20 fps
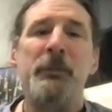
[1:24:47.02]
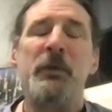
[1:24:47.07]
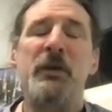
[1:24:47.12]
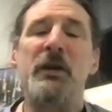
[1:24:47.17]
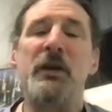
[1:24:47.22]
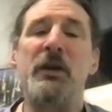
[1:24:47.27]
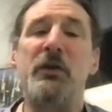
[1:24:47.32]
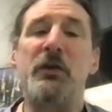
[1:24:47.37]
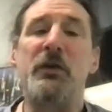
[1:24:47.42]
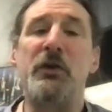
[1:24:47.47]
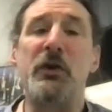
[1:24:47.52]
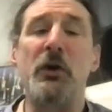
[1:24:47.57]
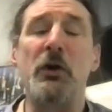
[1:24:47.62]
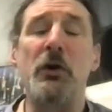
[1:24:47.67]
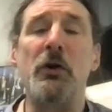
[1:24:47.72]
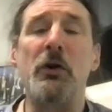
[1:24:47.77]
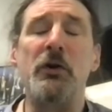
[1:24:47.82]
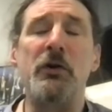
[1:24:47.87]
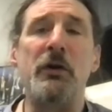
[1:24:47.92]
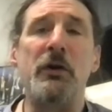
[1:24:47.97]
The
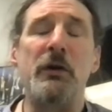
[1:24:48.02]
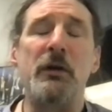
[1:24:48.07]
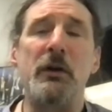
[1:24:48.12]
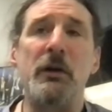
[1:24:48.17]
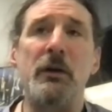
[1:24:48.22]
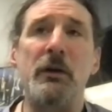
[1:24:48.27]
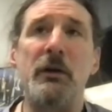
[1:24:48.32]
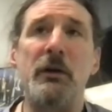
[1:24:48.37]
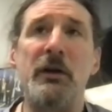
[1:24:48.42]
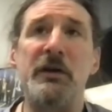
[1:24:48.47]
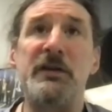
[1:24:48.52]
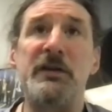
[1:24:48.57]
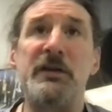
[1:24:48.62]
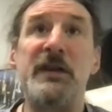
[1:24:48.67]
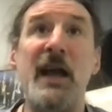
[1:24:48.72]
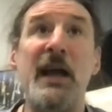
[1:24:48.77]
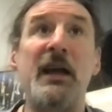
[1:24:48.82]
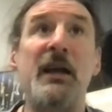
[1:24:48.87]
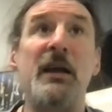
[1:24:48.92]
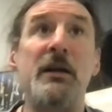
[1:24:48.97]
third, the
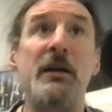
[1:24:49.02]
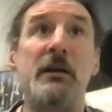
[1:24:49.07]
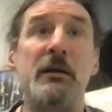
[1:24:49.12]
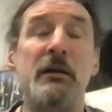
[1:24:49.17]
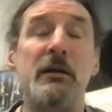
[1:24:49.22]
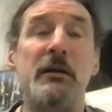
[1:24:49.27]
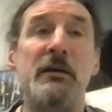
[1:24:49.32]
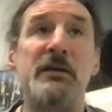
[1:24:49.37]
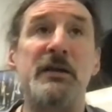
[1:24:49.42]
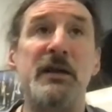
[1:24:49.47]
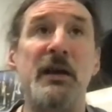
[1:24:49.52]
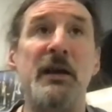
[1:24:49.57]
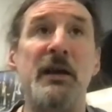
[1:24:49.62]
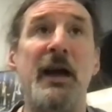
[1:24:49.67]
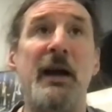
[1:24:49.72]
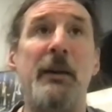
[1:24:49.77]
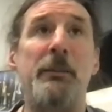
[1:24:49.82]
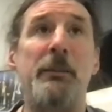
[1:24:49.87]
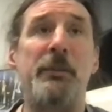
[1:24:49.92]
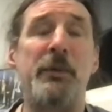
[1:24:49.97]
second
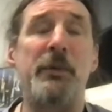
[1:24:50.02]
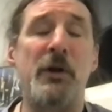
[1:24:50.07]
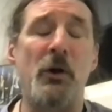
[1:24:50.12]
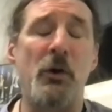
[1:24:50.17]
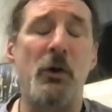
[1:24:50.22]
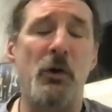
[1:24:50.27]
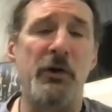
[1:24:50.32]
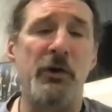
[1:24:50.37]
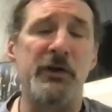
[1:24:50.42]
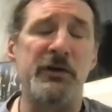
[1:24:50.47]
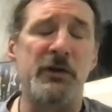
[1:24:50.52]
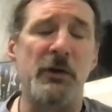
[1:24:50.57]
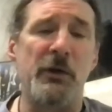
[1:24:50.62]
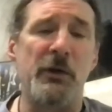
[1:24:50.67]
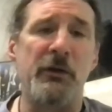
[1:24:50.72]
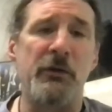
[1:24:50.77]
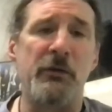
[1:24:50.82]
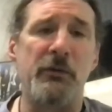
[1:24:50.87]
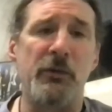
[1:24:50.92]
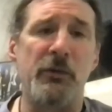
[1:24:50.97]
SYNGAP cohort is going
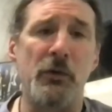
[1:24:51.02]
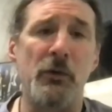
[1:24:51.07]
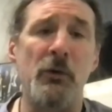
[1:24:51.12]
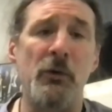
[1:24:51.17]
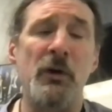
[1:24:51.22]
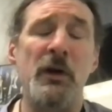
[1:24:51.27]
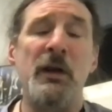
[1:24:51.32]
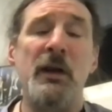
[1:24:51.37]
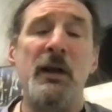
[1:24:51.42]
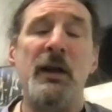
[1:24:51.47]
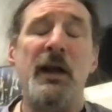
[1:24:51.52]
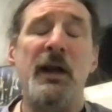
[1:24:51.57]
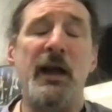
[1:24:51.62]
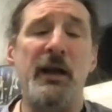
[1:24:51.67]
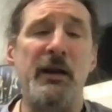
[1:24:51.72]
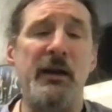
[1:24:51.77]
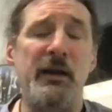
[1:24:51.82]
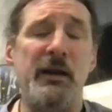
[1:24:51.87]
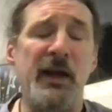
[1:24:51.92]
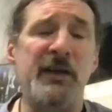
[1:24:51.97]
through, and
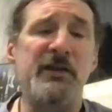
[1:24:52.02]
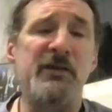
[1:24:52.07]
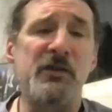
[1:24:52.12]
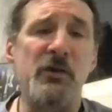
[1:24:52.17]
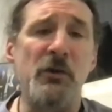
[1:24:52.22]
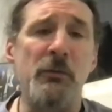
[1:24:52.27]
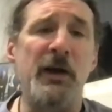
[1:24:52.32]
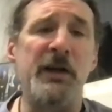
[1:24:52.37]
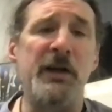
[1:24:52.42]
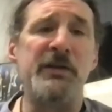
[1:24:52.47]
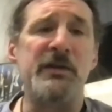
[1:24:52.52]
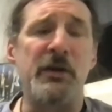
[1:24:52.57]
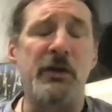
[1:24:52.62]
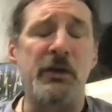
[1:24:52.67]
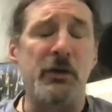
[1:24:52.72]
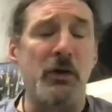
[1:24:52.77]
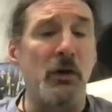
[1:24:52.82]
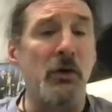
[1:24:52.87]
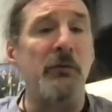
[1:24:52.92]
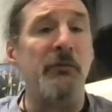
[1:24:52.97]
in the next two months, the
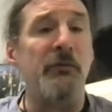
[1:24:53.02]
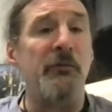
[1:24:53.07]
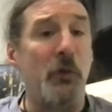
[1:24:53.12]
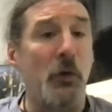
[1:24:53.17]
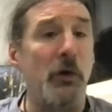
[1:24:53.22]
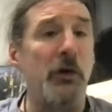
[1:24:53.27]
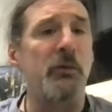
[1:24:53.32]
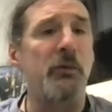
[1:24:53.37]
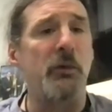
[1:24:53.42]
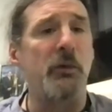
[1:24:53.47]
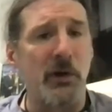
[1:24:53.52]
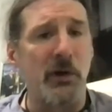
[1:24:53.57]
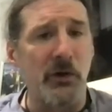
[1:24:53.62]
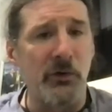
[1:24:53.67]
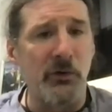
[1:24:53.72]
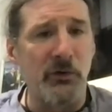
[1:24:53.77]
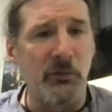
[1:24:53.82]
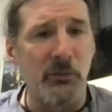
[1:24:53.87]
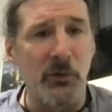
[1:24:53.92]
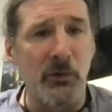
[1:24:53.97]
third and fourth will go
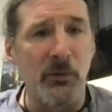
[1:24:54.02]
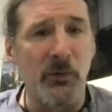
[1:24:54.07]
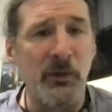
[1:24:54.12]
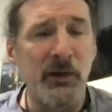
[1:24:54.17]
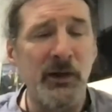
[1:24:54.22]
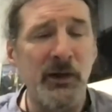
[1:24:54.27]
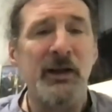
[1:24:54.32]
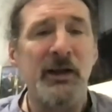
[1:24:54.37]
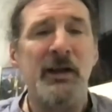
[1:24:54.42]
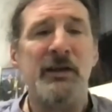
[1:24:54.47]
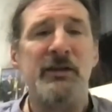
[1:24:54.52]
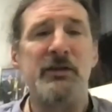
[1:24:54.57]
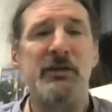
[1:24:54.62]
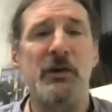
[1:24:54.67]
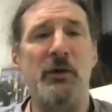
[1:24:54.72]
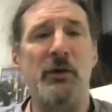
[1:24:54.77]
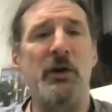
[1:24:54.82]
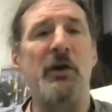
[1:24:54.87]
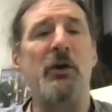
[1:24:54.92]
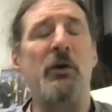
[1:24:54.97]
through.
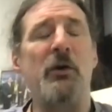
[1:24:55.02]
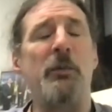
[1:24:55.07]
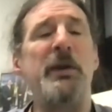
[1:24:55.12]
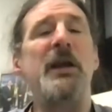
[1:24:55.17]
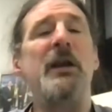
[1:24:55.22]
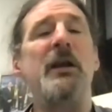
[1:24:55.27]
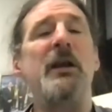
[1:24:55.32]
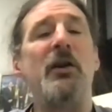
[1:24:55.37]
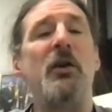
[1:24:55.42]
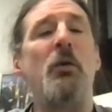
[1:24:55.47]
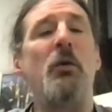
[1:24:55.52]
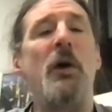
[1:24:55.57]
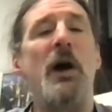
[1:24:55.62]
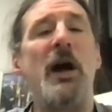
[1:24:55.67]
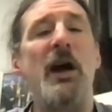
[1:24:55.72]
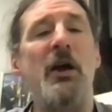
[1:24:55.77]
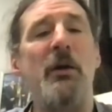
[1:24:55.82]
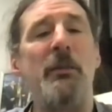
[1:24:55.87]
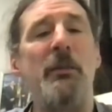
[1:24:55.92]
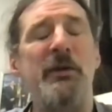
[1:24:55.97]
So it'll be a little
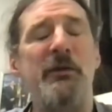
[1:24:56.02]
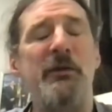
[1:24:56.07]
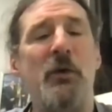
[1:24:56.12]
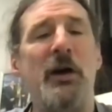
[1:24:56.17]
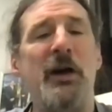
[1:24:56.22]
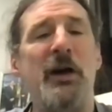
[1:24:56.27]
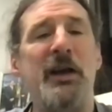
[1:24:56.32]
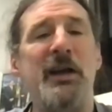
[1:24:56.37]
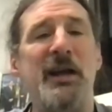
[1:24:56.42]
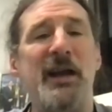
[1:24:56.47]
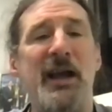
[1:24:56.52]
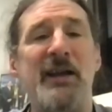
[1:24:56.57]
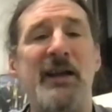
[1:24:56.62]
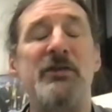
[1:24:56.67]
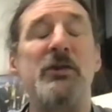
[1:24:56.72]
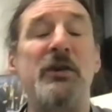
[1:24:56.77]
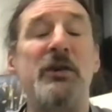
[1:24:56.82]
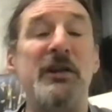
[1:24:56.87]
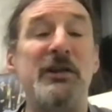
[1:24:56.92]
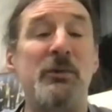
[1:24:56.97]
while before I can answer
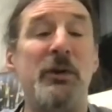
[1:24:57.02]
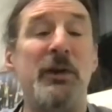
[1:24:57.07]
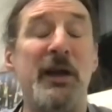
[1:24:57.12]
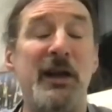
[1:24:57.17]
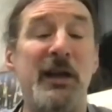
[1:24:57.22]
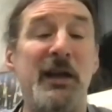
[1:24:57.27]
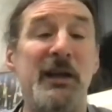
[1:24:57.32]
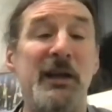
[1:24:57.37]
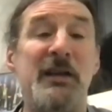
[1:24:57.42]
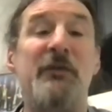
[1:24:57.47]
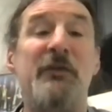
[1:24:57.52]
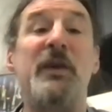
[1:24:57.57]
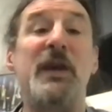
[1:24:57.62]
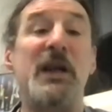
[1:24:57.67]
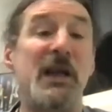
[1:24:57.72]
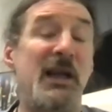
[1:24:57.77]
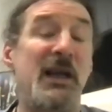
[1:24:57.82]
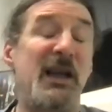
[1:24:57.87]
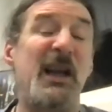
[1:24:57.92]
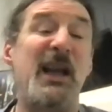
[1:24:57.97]
these with any
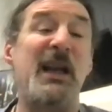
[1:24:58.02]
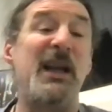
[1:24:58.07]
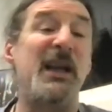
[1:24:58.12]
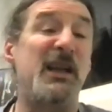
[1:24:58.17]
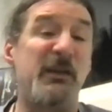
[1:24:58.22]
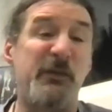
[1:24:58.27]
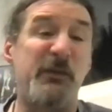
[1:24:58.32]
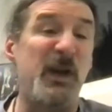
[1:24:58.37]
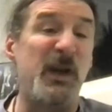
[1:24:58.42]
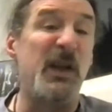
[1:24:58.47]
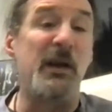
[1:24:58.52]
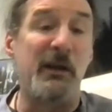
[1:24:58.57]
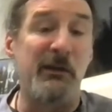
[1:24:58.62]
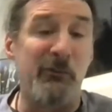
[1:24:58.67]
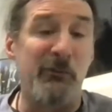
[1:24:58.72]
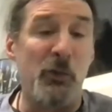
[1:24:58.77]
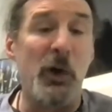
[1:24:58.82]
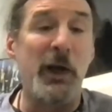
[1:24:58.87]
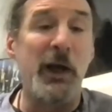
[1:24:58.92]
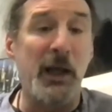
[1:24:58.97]
definite in any definitive
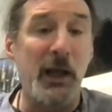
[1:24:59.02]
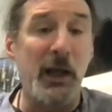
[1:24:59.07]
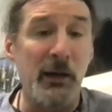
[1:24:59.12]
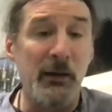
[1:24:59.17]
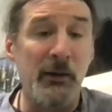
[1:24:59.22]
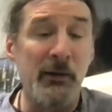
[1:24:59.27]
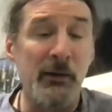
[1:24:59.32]
way.